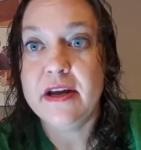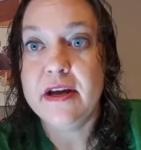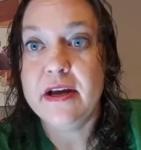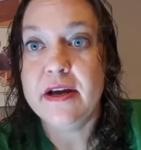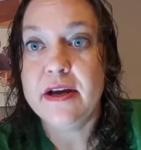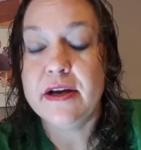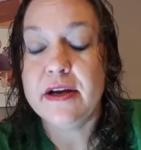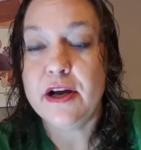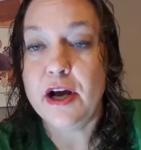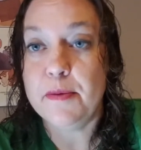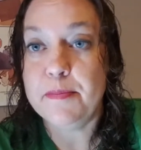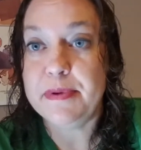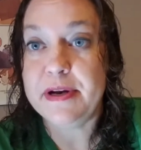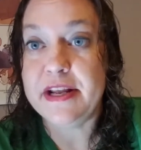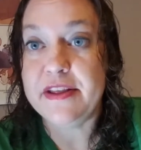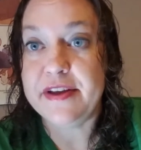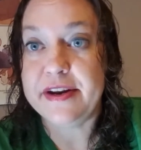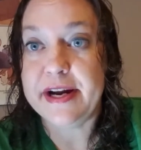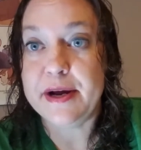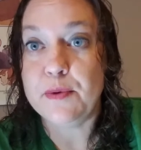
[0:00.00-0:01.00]
company
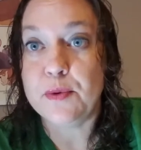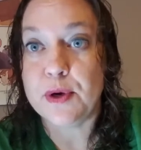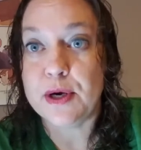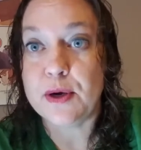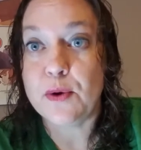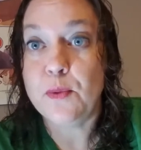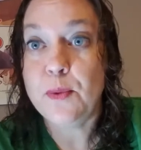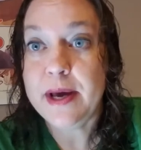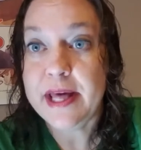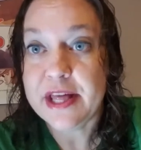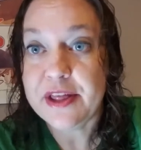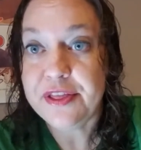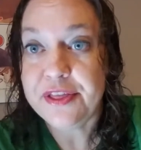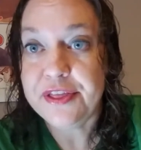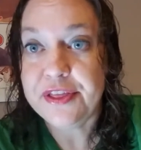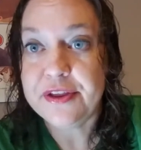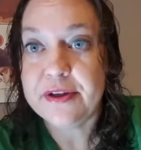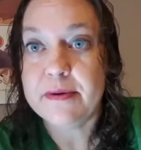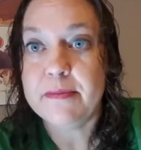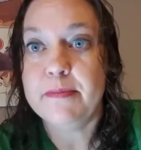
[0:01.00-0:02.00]
that I work
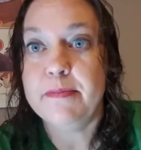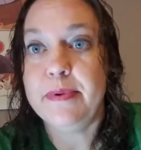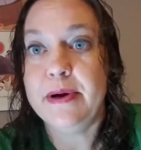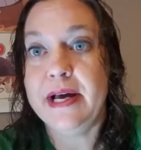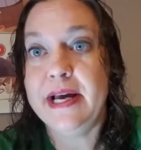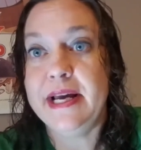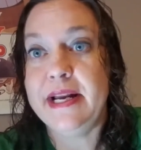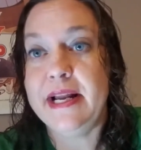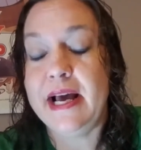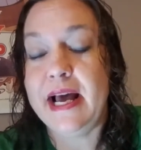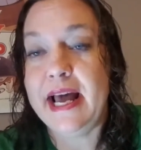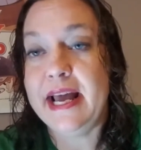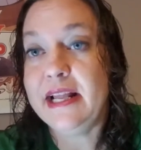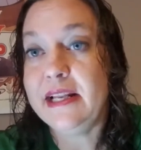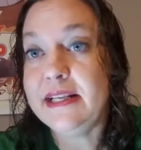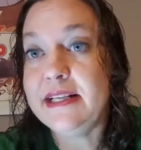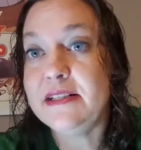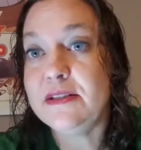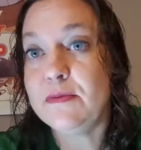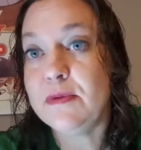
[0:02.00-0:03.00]
with, but I at
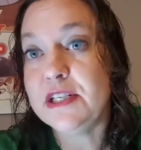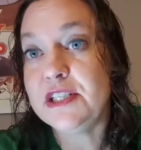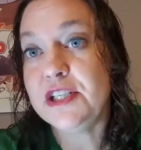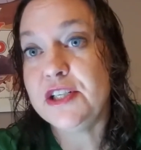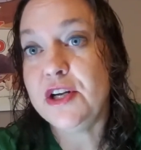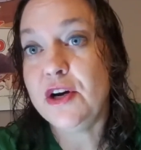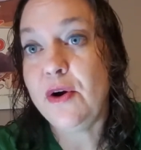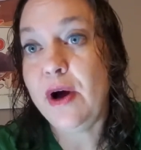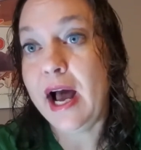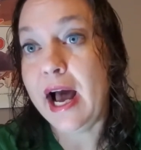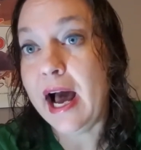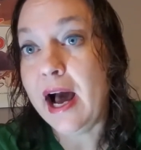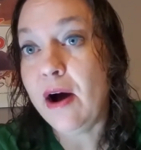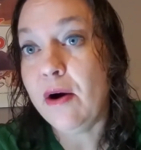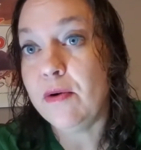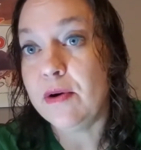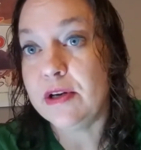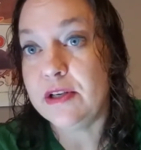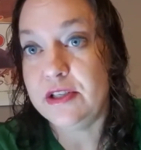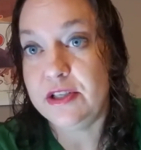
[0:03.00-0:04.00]
least want to know
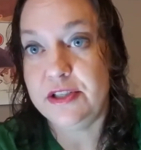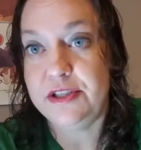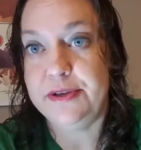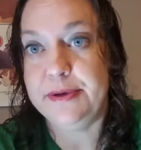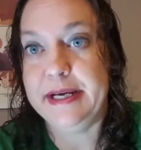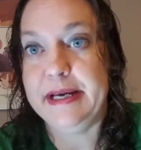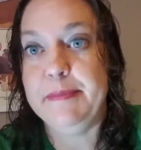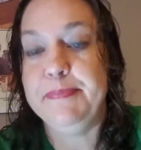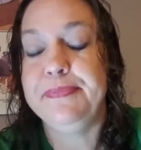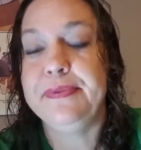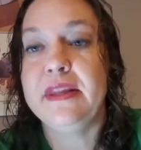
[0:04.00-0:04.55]
how to do it.